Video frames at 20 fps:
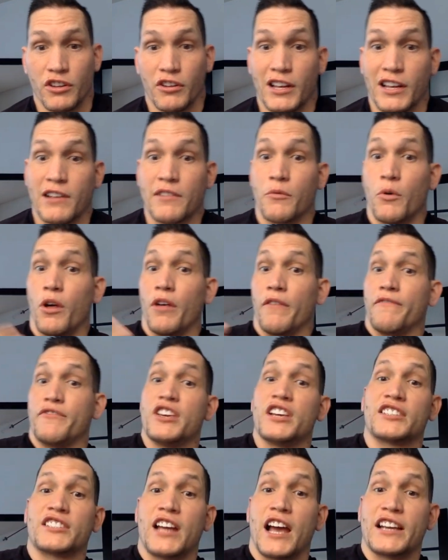They're like, well, if
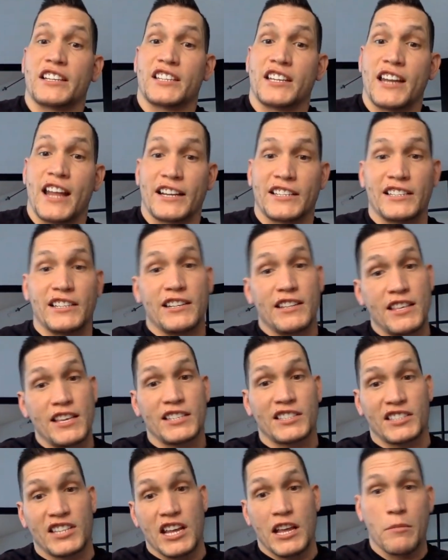this guy's connected to
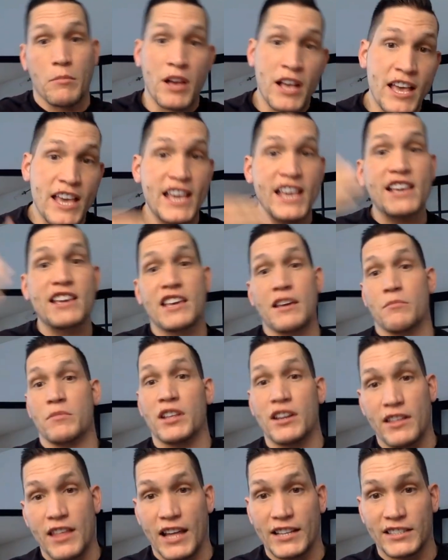this team, he can get me
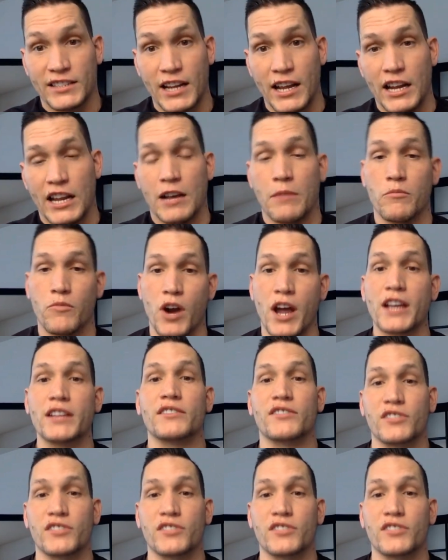into that stadium, right?